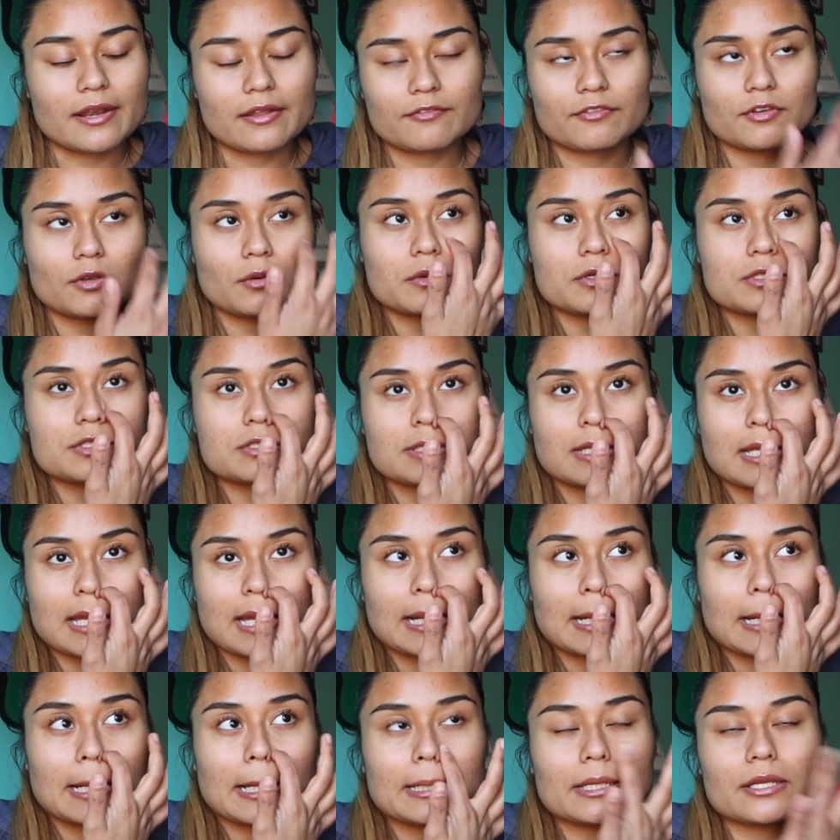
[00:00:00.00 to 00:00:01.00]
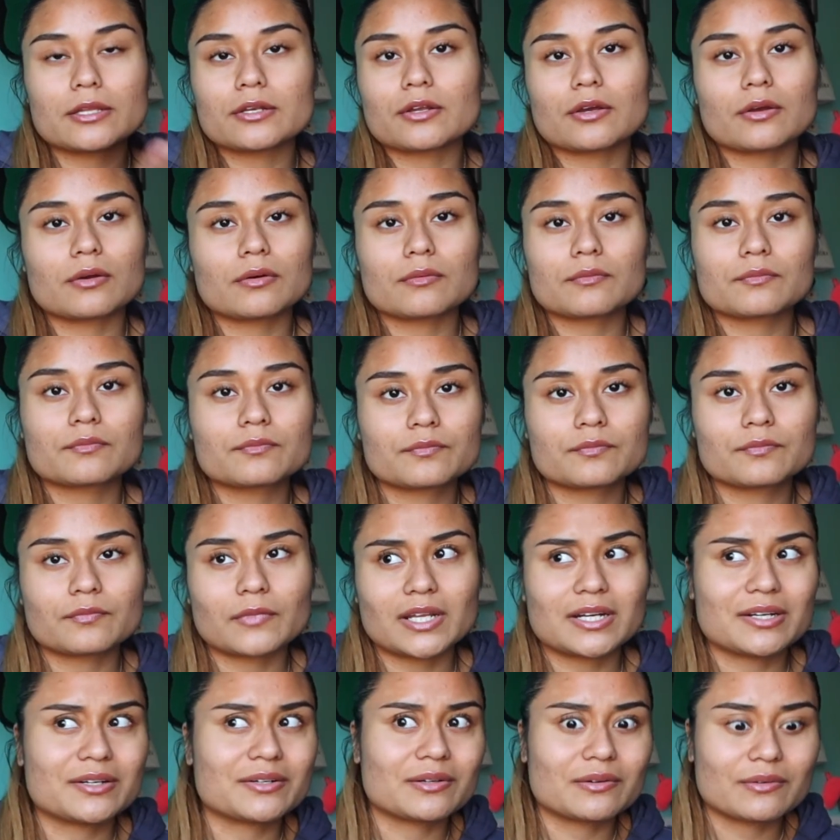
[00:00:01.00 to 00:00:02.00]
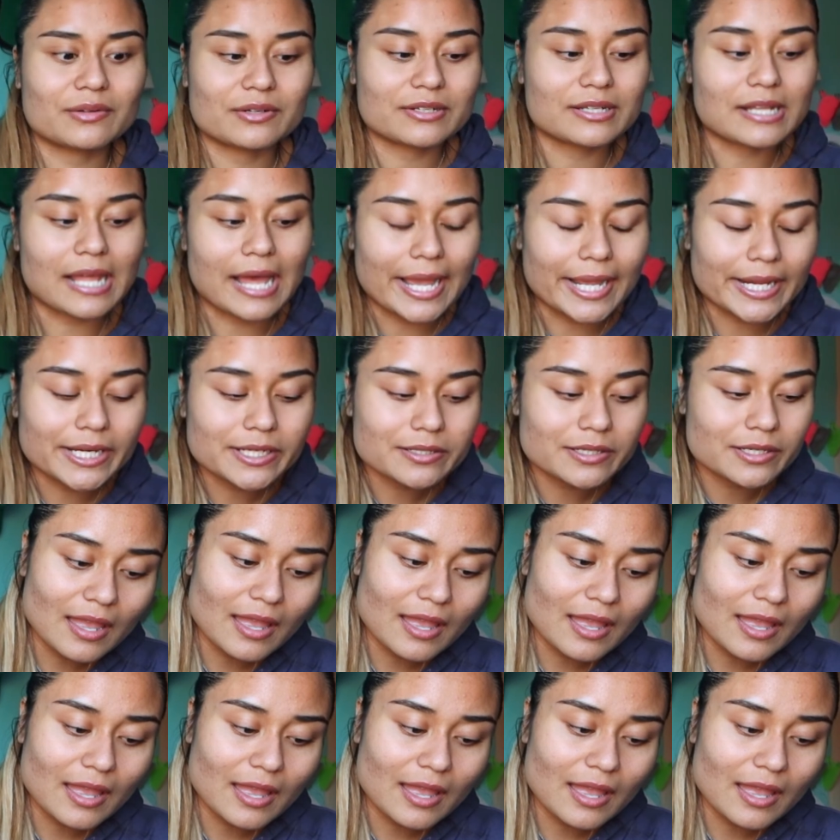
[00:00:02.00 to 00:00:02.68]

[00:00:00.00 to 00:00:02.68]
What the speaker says: if you were to get it, you know, I don't know, online.